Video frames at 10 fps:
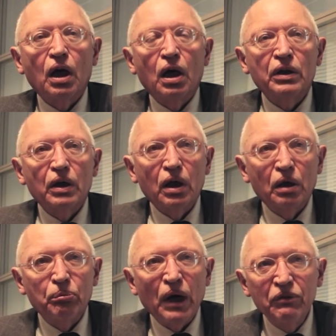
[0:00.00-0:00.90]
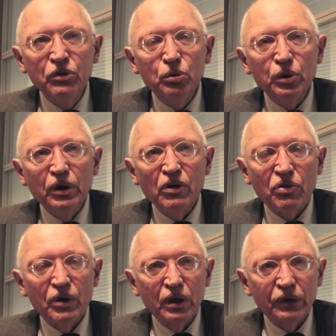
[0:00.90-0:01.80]
And my view is
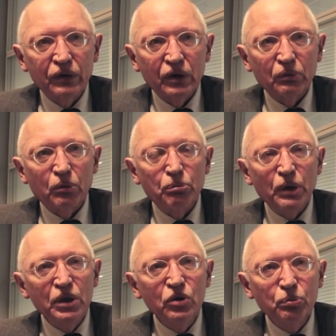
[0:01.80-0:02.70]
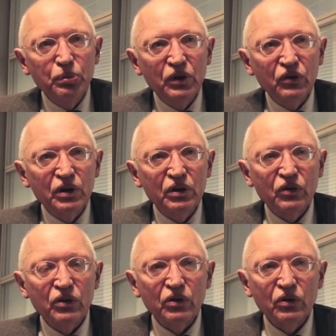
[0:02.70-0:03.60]
that many European
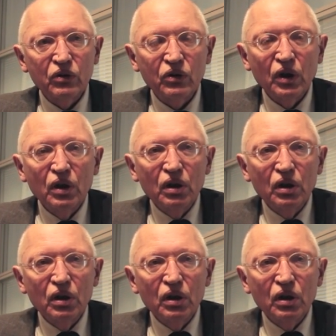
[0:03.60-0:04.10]
citizens